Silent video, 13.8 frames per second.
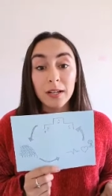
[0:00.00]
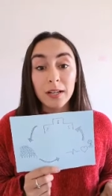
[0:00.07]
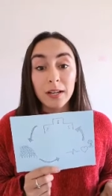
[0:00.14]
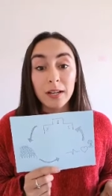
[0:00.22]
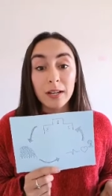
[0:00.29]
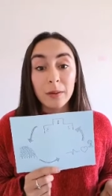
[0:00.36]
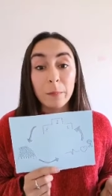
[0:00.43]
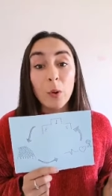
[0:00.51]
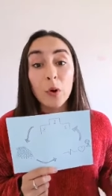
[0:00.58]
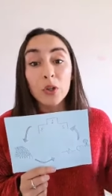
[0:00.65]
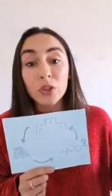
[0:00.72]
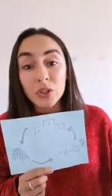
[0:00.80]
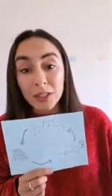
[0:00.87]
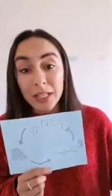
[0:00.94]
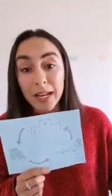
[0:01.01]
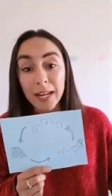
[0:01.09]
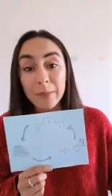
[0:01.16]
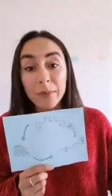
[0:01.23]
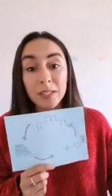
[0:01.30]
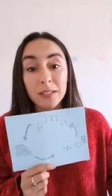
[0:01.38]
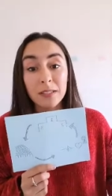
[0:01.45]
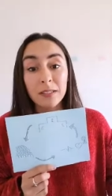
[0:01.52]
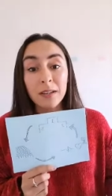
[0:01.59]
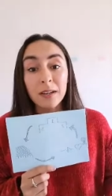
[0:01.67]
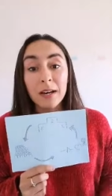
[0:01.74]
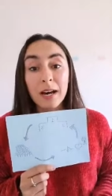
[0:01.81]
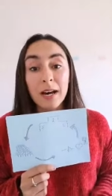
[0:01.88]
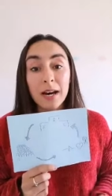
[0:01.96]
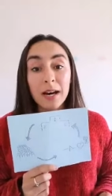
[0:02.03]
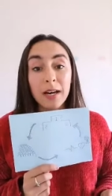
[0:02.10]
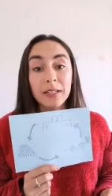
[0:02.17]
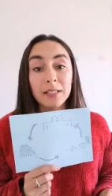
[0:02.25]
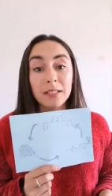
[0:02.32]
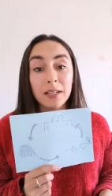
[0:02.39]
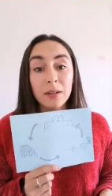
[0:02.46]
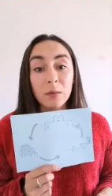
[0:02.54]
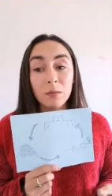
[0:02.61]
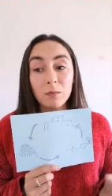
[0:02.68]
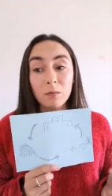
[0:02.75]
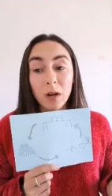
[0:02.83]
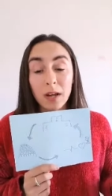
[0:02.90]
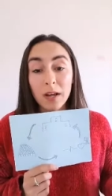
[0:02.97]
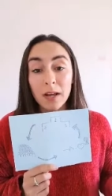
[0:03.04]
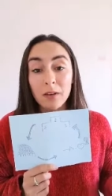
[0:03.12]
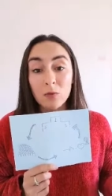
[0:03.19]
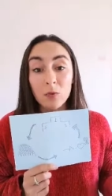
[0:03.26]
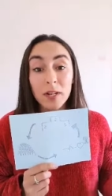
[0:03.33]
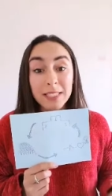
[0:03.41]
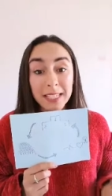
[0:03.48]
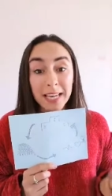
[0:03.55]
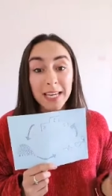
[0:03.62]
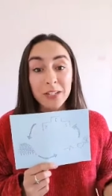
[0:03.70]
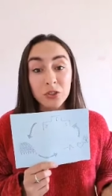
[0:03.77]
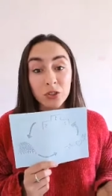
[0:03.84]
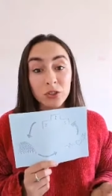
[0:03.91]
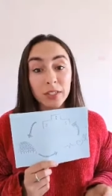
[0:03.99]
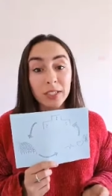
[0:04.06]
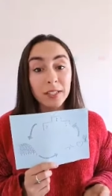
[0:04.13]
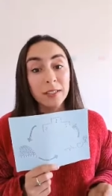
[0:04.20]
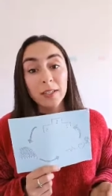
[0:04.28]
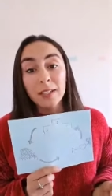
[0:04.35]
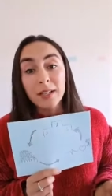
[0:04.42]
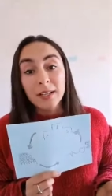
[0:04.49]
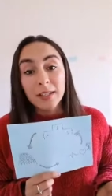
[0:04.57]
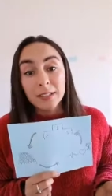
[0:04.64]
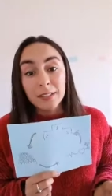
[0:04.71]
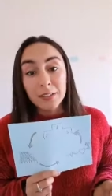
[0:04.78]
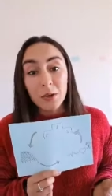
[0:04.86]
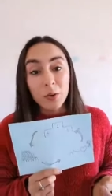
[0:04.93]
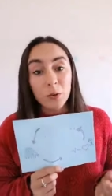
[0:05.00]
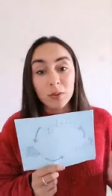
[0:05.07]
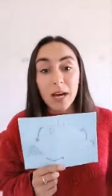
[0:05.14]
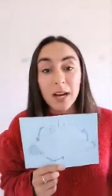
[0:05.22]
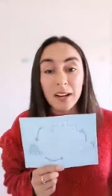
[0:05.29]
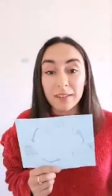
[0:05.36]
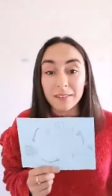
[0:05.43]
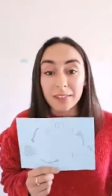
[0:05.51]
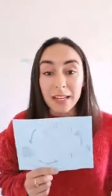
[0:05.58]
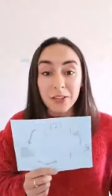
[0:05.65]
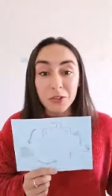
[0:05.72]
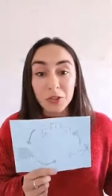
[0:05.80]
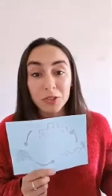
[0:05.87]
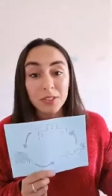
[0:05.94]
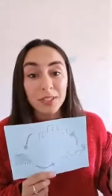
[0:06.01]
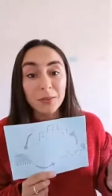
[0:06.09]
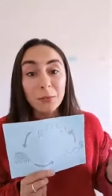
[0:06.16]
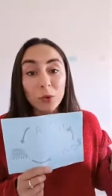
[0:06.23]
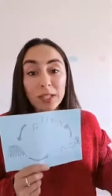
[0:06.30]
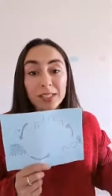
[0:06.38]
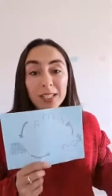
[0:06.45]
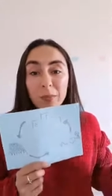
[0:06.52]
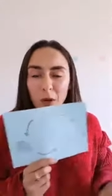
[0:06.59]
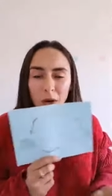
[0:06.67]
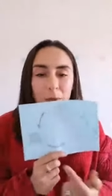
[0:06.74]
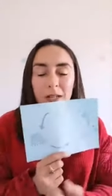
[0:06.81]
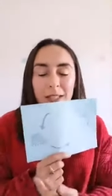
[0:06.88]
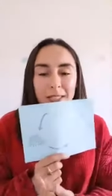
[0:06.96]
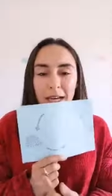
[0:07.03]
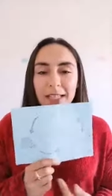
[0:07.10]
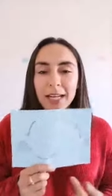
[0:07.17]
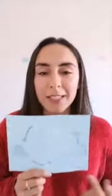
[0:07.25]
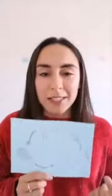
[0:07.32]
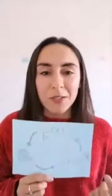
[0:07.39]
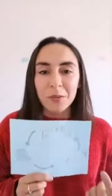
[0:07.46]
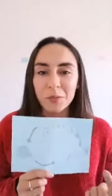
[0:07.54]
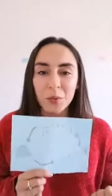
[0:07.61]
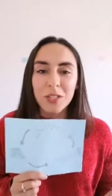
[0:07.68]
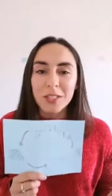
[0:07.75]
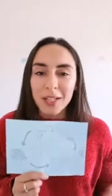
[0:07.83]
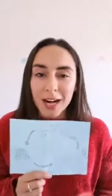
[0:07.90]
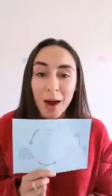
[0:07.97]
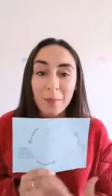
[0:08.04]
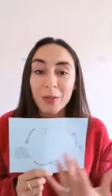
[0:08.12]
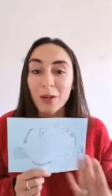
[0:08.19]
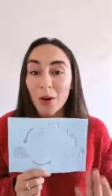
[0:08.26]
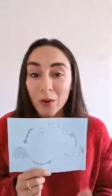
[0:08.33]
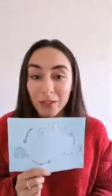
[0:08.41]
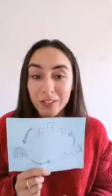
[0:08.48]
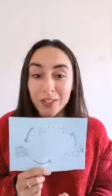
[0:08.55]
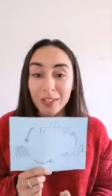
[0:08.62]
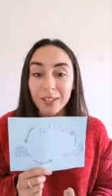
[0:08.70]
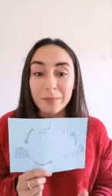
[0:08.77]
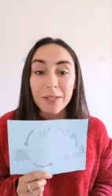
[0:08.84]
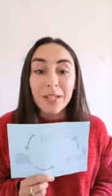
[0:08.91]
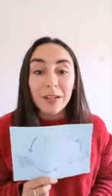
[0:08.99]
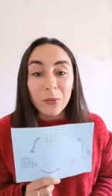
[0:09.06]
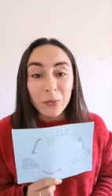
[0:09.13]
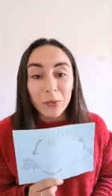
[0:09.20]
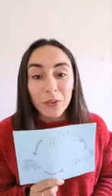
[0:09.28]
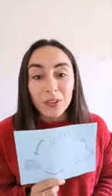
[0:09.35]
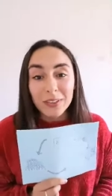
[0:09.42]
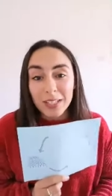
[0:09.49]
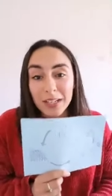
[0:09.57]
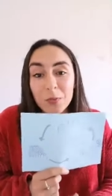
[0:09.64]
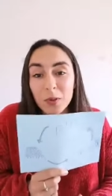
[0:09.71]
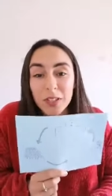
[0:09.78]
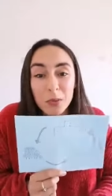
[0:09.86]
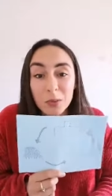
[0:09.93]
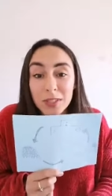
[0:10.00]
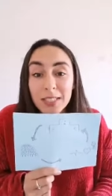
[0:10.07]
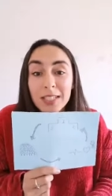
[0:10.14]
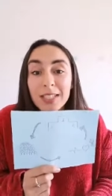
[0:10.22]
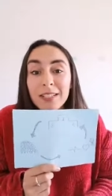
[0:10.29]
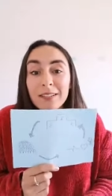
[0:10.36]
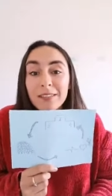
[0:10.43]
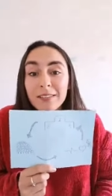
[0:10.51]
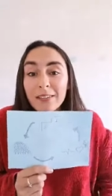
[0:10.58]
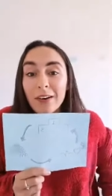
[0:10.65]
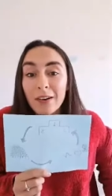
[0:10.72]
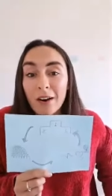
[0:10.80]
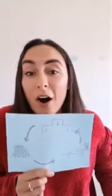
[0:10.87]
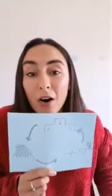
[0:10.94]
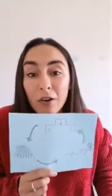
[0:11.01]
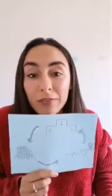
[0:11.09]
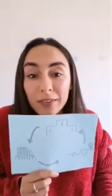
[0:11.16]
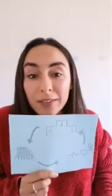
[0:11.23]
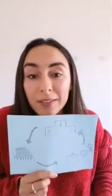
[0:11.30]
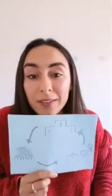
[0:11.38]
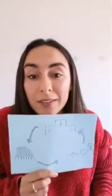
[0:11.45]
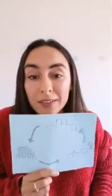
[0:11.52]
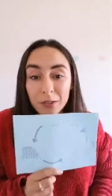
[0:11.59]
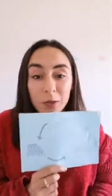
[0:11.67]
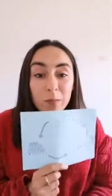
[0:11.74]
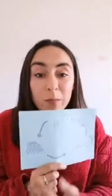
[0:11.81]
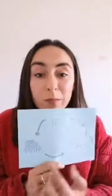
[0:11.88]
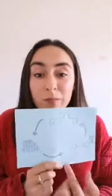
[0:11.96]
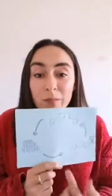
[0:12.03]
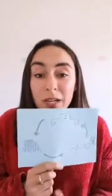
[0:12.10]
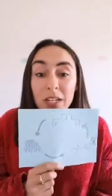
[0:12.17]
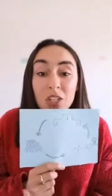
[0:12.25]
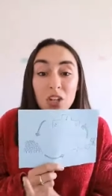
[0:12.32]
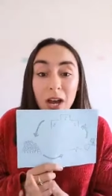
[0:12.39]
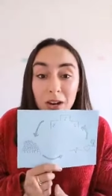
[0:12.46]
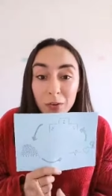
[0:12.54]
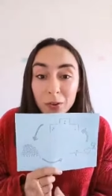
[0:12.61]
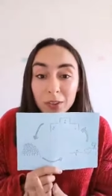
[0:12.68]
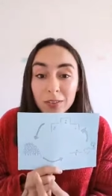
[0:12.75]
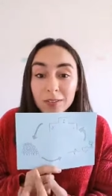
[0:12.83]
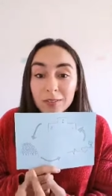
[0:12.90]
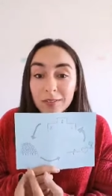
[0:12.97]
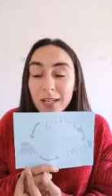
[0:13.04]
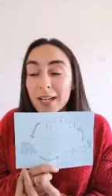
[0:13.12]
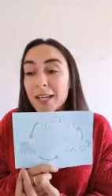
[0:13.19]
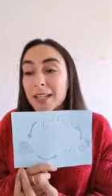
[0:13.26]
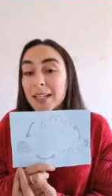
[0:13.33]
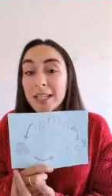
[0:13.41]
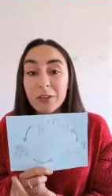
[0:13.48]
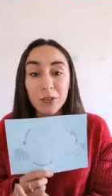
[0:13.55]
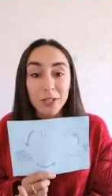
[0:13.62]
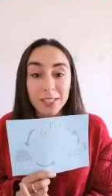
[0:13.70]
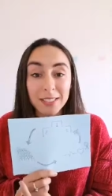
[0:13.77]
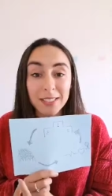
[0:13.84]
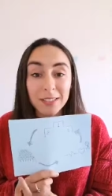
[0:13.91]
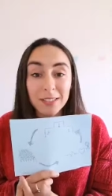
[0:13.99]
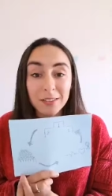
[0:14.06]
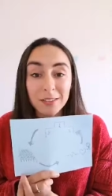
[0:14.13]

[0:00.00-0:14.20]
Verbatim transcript: uh, push the limits and uh, risk injury. So that that's just one example. I'm not saying that's the, what's going to happen all the time, or that's what you see often. So the, in general, uh, increased